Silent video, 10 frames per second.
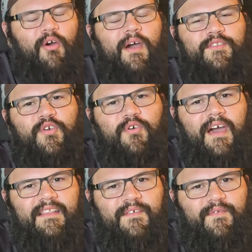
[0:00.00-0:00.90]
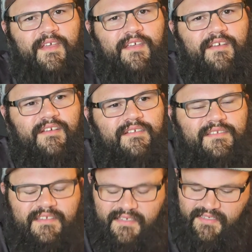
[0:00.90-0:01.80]
Oh, I do like the
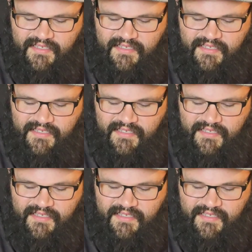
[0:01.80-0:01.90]
figures.